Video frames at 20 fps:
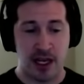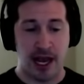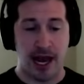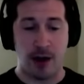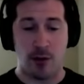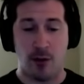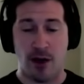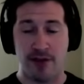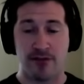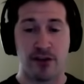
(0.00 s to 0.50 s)

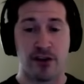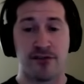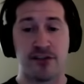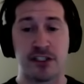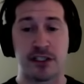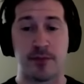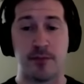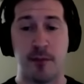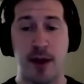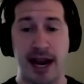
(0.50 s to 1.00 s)
However, if
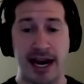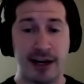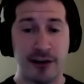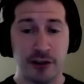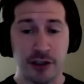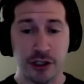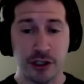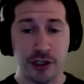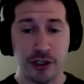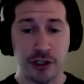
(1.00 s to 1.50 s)
it's a
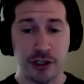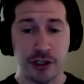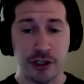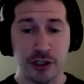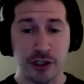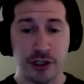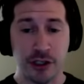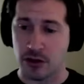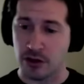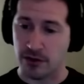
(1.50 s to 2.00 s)

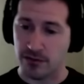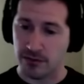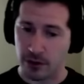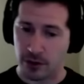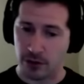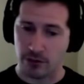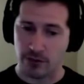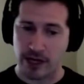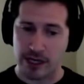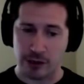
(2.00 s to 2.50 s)
perishable good, so
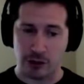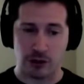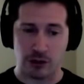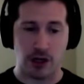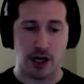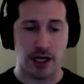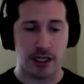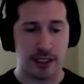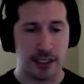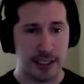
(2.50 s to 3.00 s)
if you're a
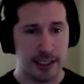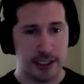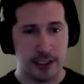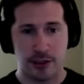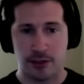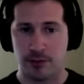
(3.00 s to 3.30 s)
restaurant,